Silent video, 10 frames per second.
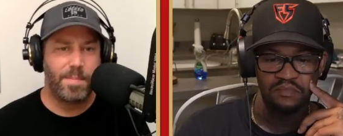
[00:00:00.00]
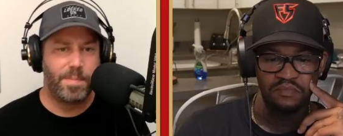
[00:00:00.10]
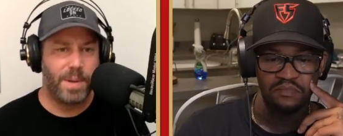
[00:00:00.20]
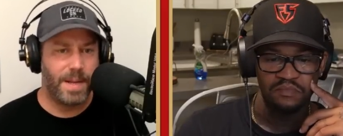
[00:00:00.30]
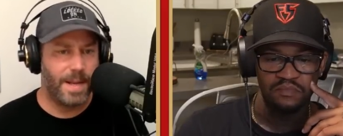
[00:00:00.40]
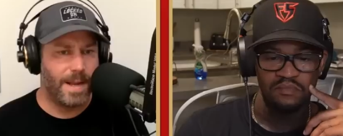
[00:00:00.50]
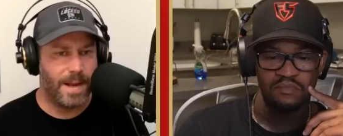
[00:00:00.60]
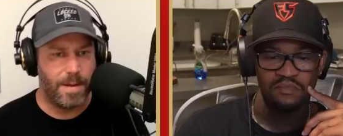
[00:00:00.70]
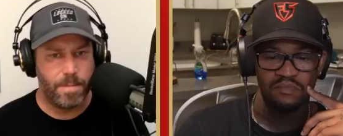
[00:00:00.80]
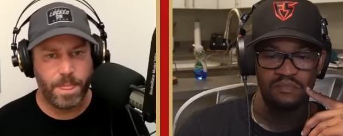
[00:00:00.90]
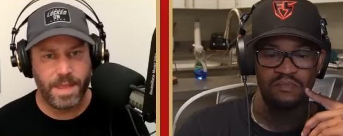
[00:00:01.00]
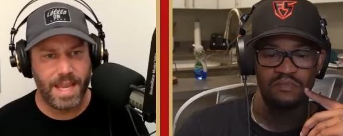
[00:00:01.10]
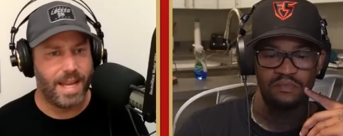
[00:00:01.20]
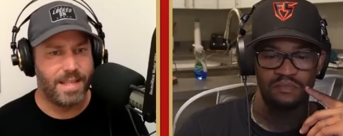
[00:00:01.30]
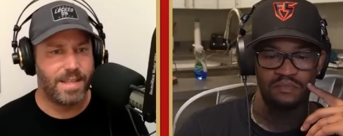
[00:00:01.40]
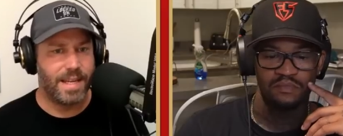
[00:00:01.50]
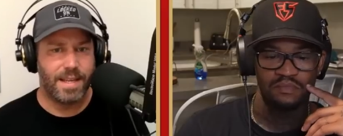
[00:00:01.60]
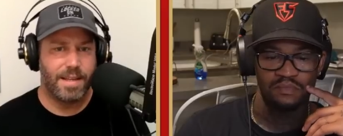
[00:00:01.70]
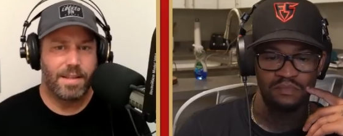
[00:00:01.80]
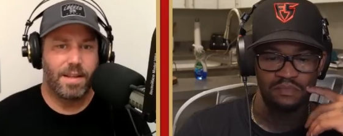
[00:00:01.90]
Speaker 1: But um, yeah, it's like
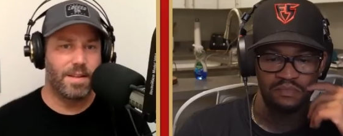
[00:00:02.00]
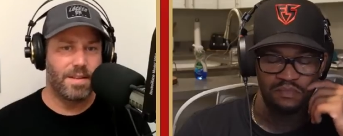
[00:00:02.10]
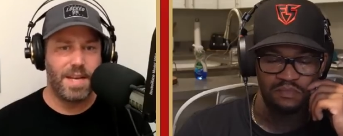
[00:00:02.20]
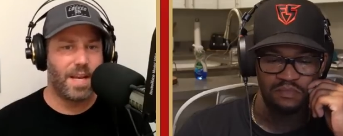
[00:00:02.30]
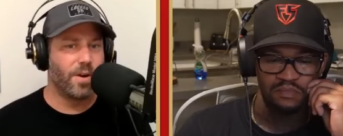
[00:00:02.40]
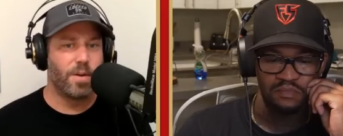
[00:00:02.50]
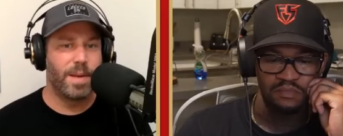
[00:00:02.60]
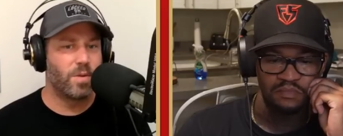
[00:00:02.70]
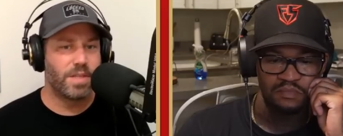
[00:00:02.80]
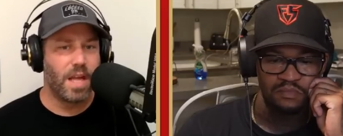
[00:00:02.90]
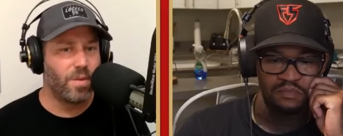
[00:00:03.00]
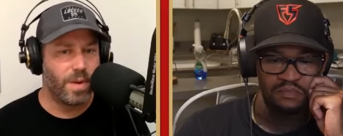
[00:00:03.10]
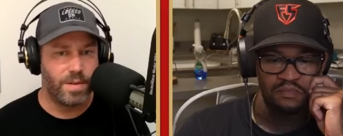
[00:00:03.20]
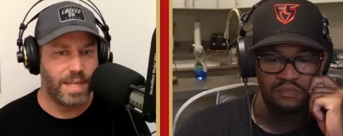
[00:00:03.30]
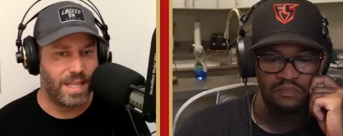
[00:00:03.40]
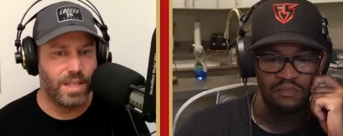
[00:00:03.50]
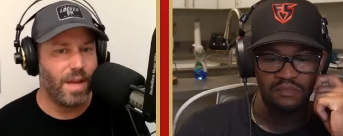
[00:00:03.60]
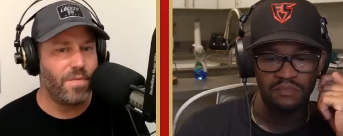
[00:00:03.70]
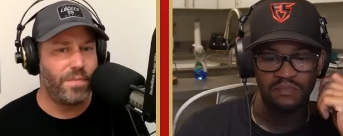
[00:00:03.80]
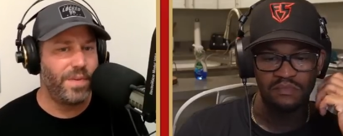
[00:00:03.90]
uh, Nick Herbig was another one. It's like you
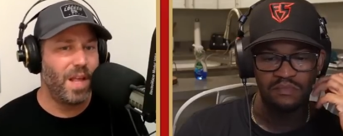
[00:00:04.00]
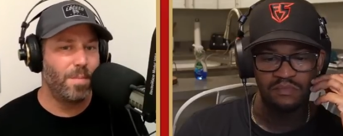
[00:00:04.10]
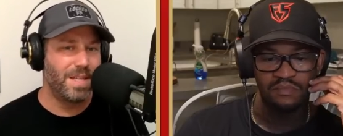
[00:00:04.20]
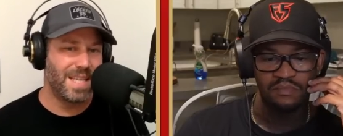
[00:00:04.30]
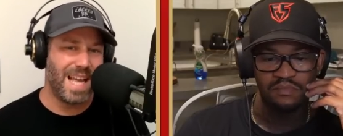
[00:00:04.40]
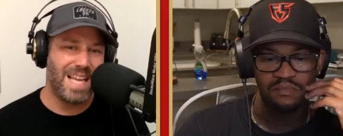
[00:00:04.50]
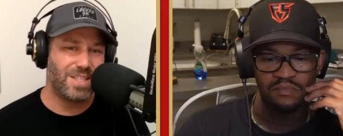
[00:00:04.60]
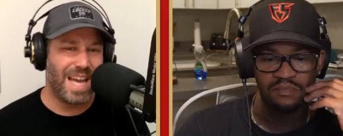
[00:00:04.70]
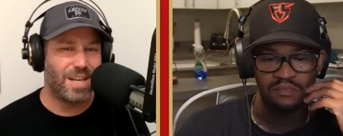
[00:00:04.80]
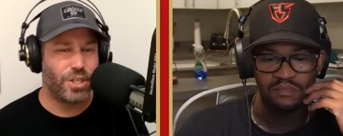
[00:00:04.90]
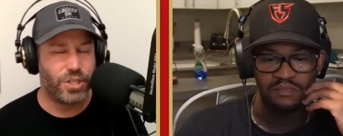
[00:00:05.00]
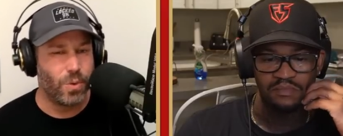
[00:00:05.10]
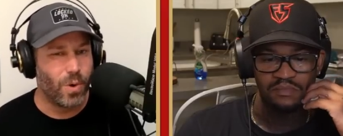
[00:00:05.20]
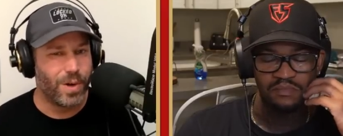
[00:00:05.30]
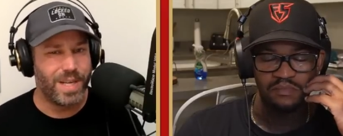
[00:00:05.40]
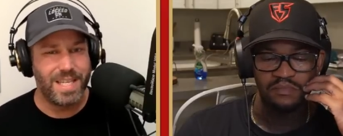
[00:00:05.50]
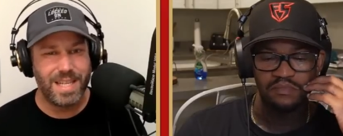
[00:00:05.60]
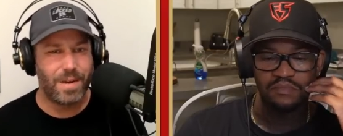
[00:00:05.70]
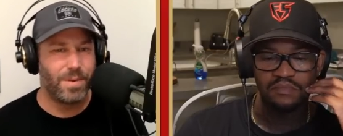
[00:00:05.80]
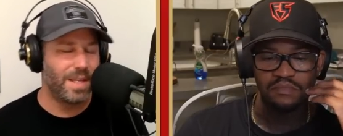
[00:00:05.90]
love the film, but he's like, oh, he's kind of short. He's
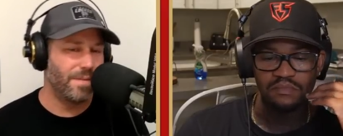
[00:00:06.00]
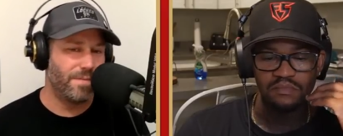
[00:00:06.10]
not really a